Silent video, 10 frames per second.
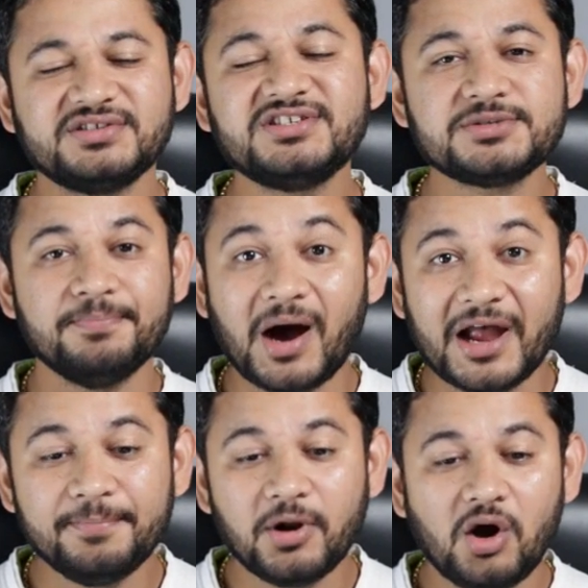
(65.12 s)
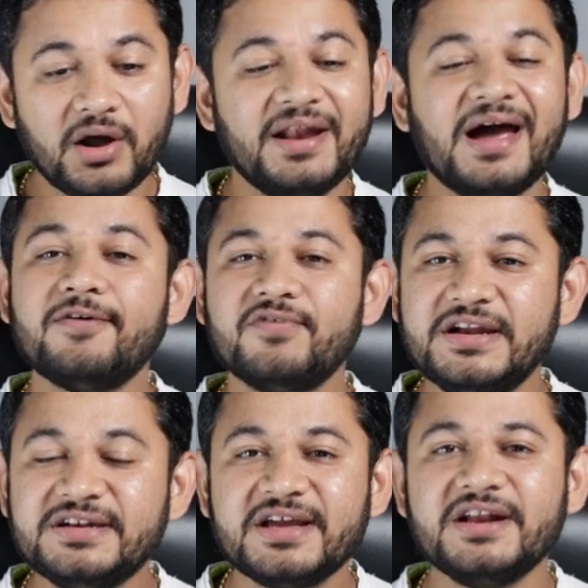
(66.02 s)
this is my blog and I have
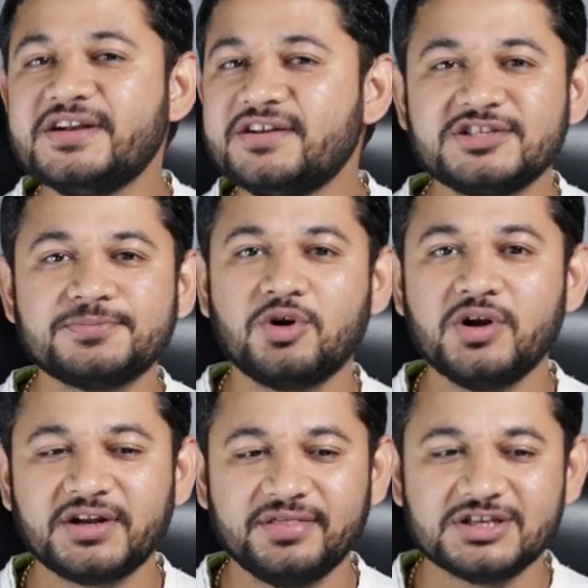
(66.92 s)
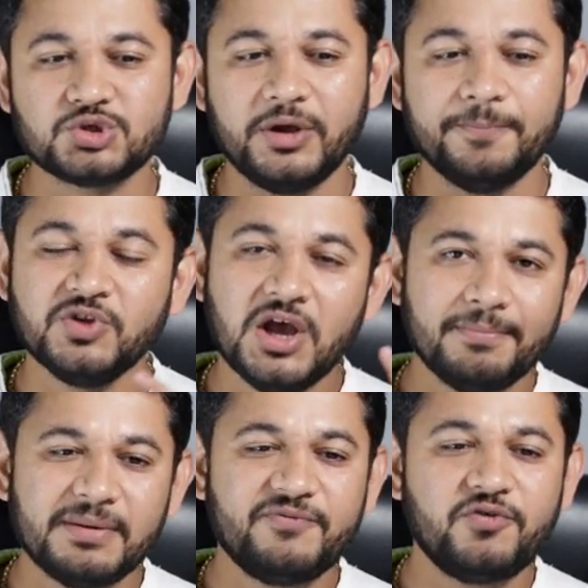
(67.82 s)
integrated this product in this way.
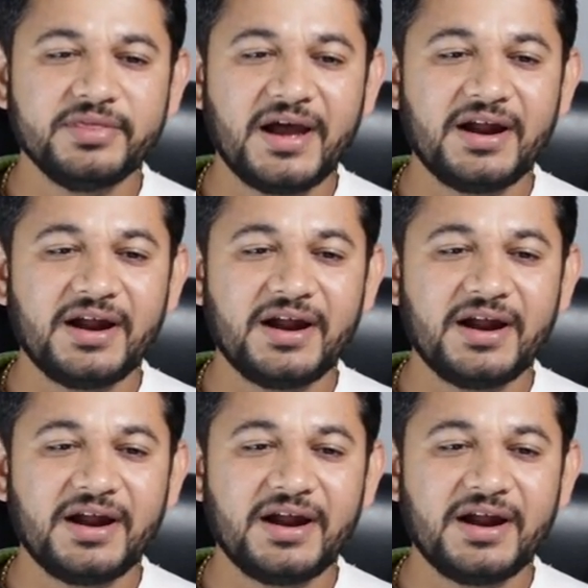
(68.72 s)
But before